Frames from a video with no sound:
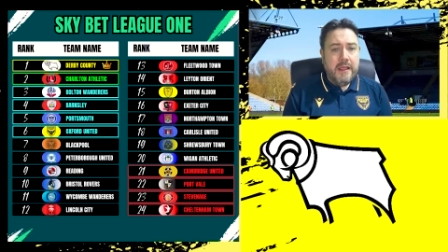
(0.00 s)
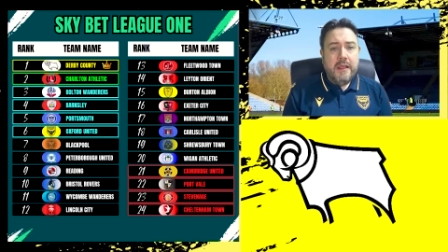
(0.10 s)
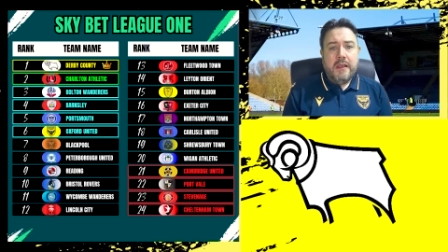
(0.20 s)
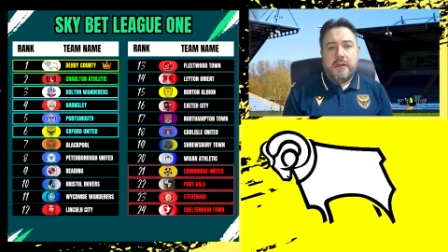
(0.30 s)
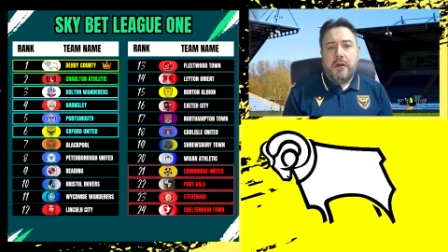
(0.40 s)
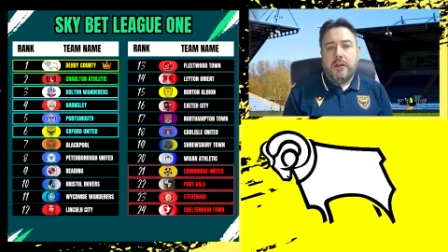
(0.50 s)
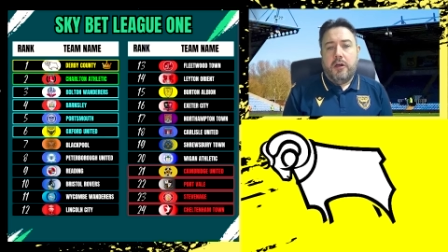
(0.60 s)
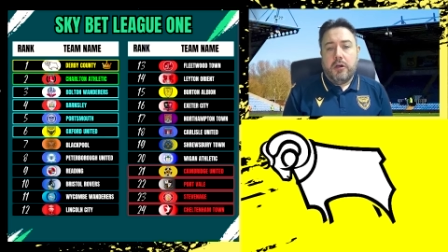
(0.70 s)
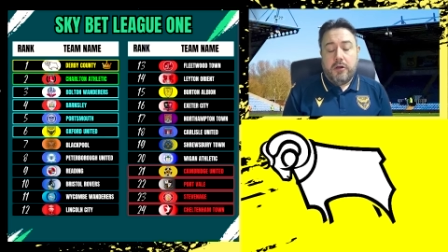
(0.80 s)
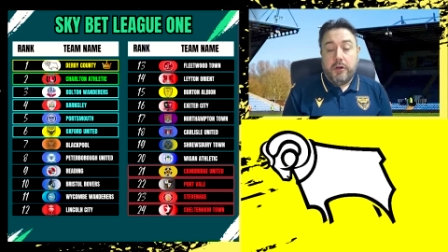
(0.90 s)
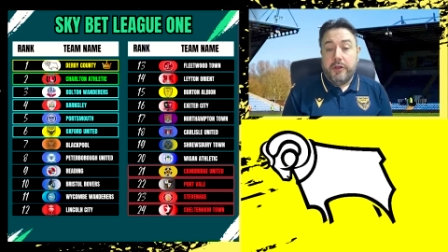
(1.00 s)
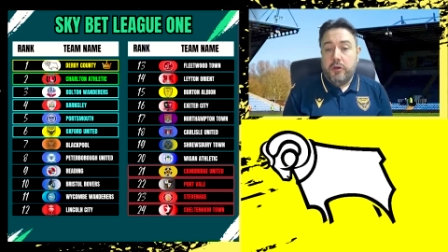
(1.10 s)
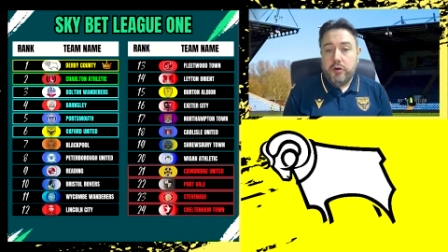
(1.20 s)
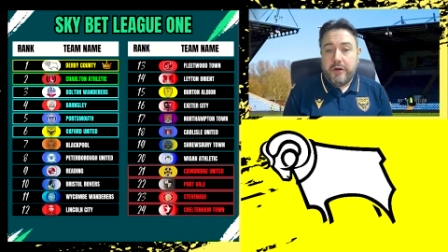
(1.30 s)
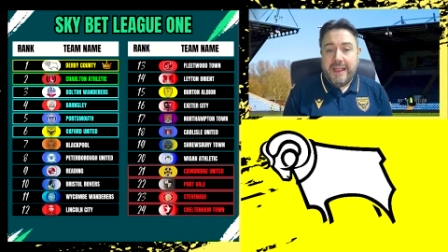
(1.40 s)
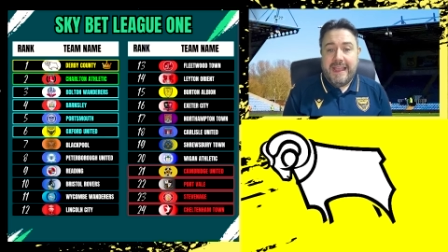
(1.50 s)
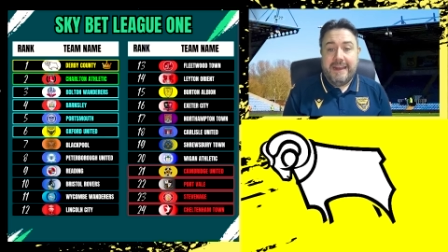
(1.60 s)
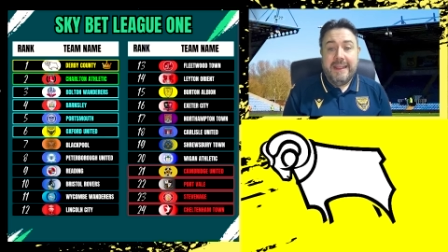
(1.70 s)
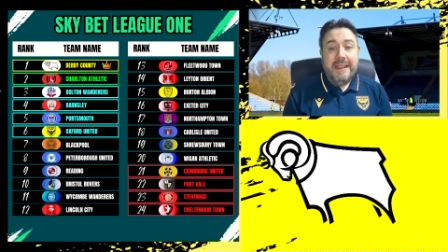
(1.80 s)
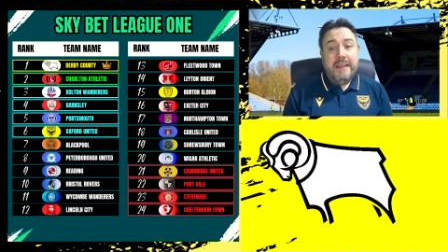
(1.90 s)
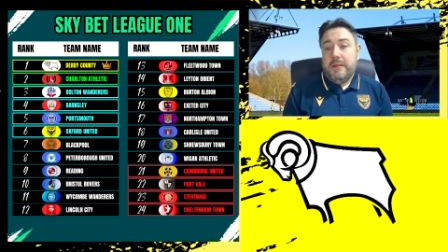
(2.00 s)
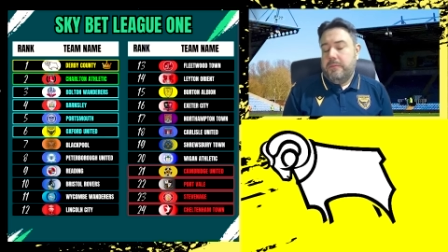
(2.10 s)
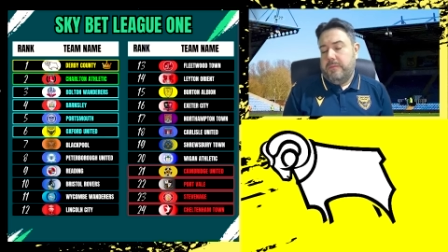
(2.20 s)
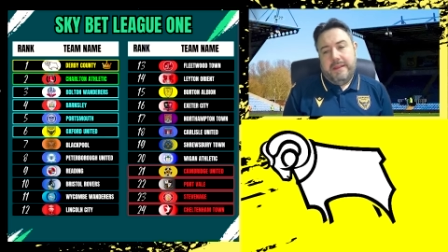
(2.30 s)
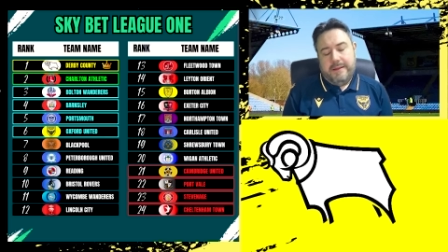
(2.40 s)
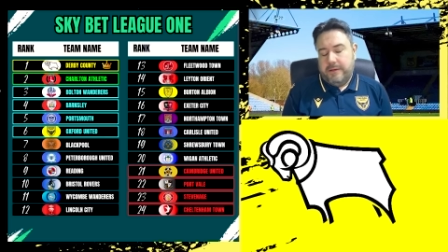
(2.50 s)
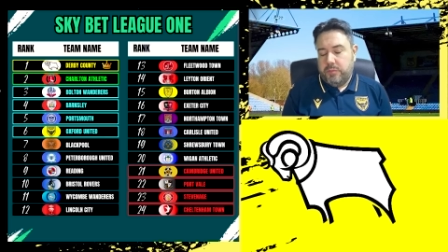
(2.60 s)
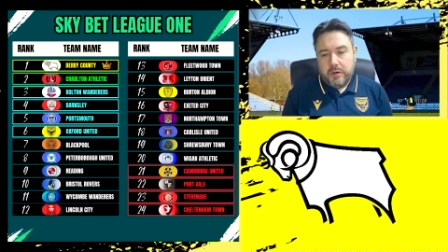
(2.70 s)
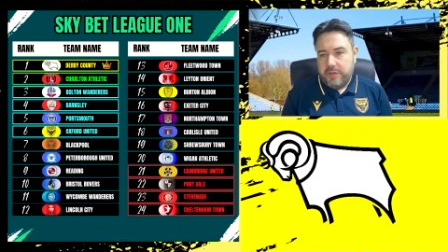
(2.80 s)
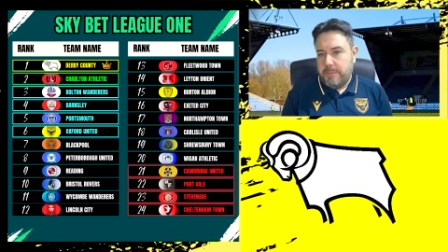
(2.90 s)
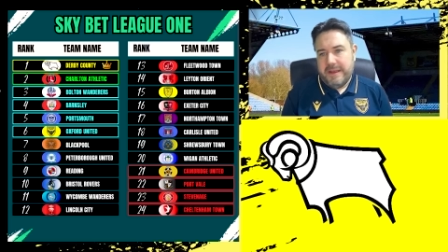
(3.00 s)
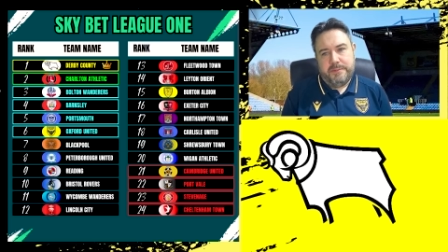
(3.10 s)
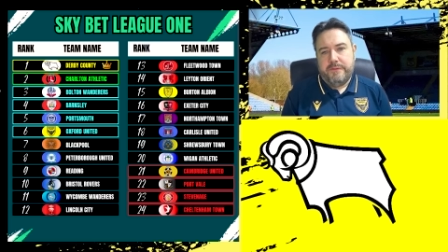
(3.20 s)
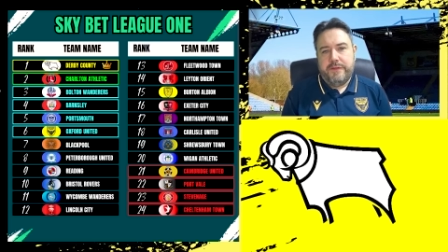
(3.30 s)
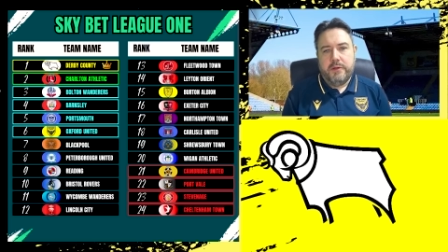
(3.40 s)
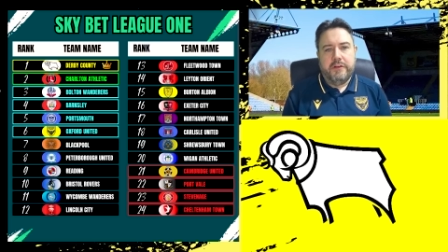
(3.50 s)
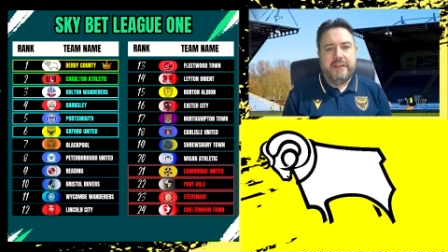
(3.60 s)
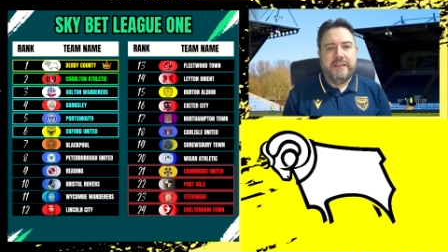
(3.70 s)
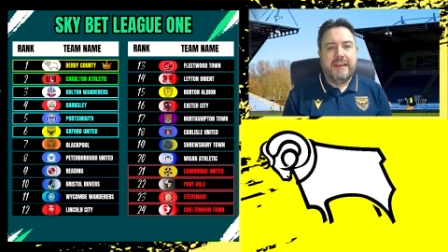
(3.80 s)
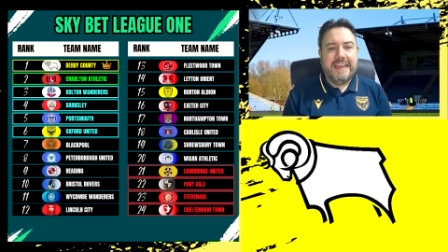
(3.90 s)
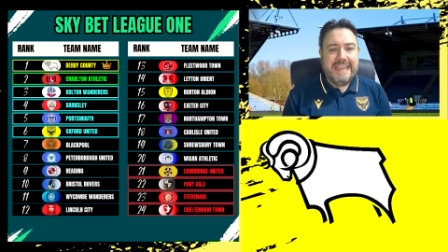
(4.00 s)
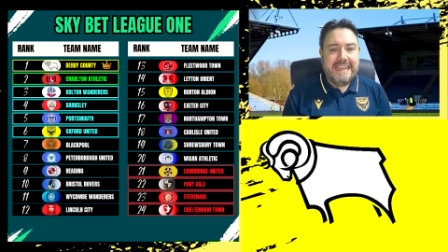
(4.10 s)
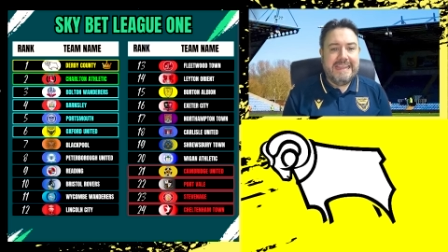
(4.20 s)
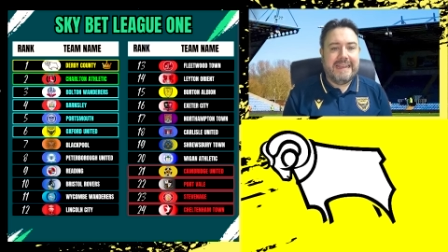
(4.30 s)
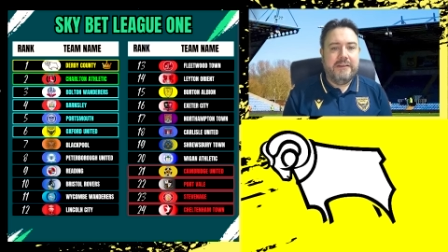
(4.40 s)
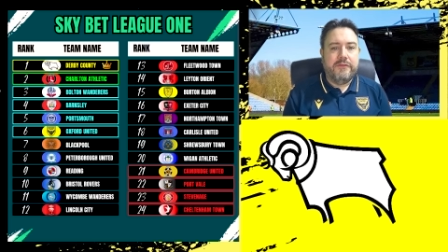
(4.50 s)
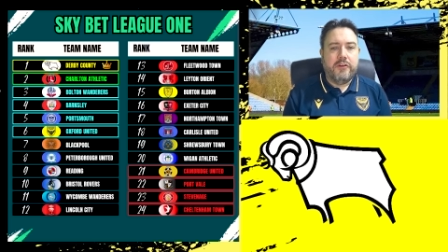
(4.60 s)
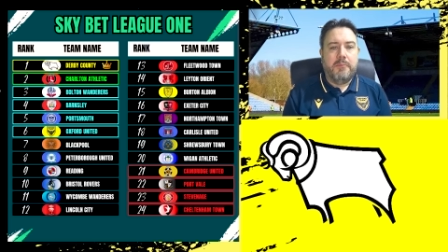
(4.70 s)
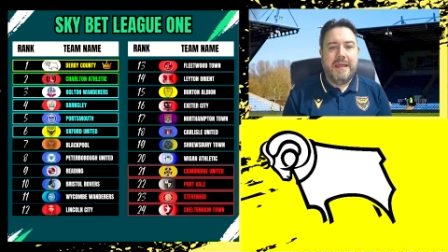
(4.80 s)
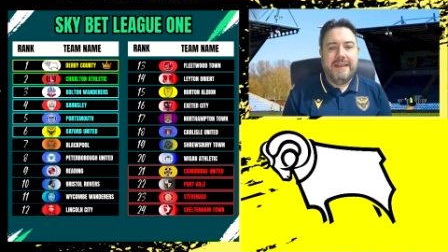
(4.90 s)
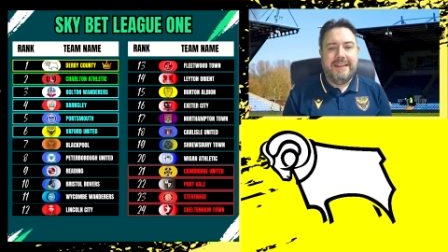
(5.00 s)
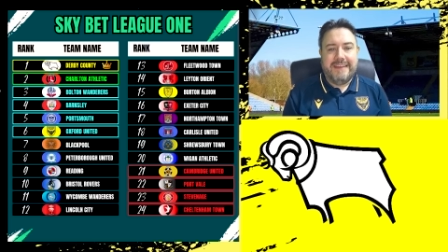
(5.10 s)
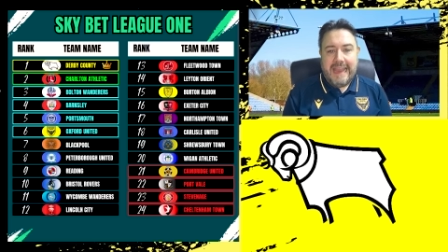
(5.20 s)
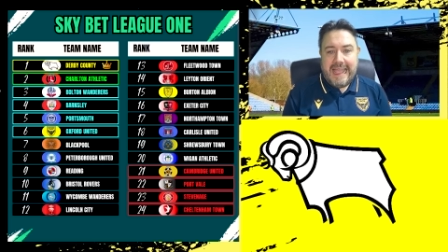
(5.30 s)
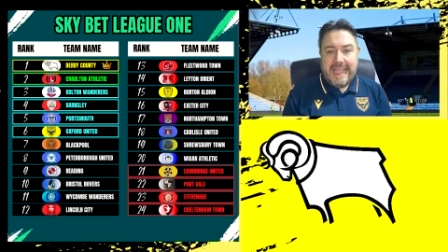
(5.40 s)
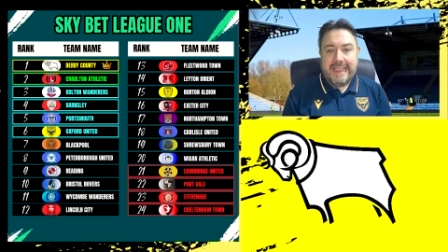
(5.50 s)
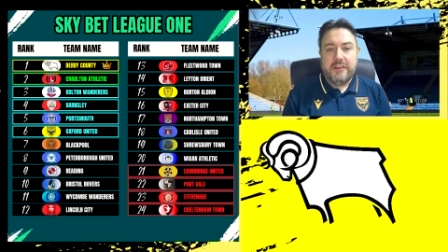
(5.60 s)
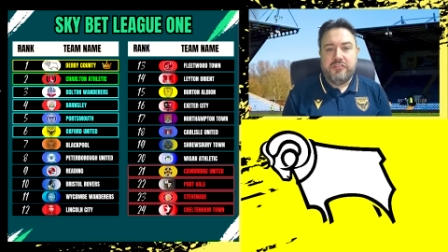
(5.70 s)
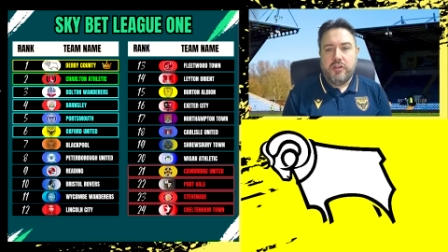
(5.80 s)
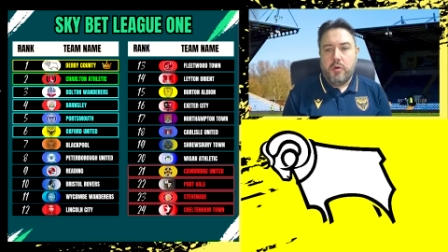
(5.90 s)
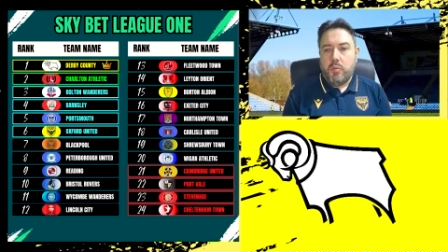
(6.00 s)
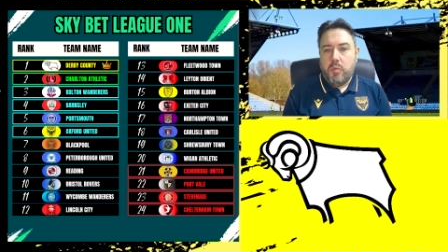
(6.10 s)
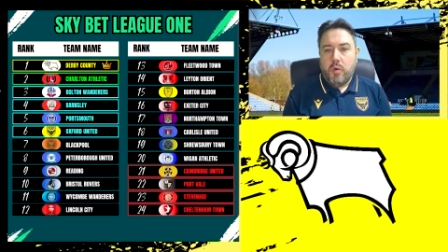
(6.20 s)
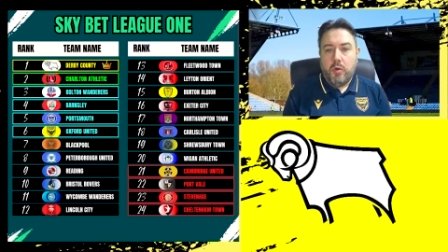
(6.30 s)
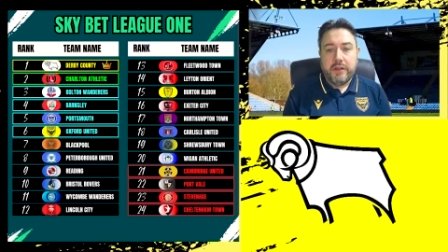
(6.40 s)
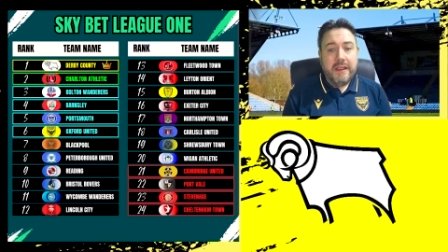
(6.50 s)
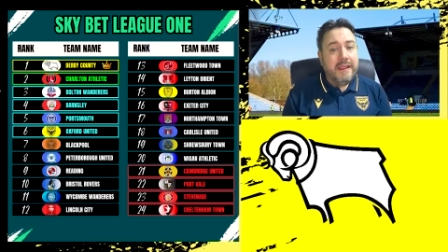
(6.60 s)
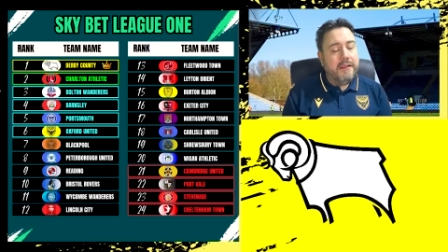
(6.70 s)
Conor Hourihane is one of the best midfielders in the league, and you've got Mendes Lang, Joe Ward,